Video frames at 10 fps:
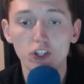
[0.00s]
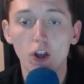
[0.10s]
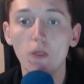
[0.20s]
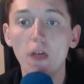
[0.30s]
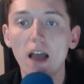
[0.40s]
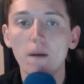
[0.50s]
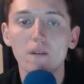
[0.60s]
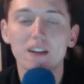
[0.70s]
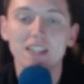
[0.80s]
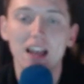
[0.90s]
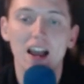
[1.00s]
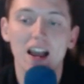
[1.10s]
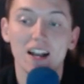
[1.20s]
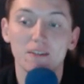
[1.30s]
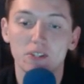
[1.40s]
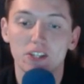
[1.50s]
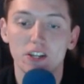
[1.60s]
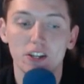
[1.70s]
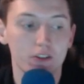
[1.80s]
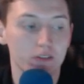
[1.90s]
So that was
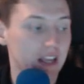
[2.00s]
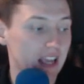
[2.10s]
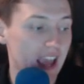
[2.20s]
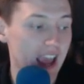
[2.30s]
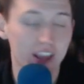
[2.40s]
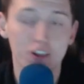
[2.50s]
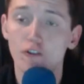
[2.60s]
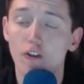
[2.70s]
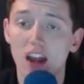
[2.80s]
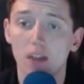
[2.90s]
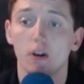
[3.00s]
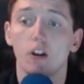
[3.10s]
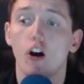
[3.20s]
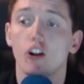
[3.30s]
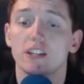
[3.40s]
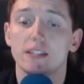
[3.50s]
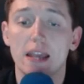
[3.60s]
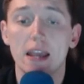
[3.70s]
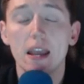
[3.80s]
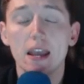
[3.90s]
absolutely incredible,
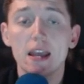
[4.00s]
honestly.